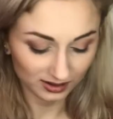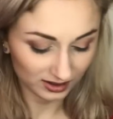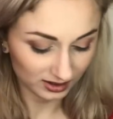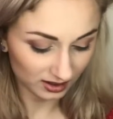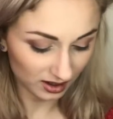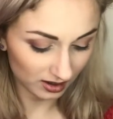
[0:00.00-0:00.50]

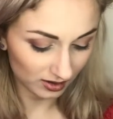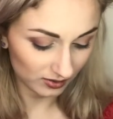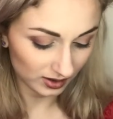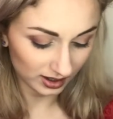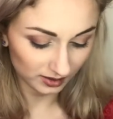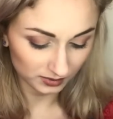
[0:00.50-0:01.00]

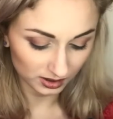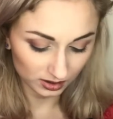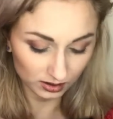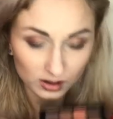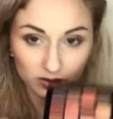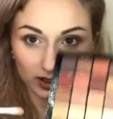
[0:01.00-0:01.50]
So I'm gonna
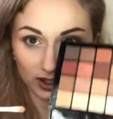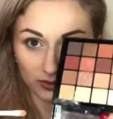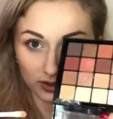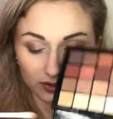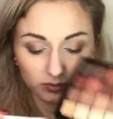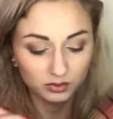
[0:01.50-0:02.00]
go in with the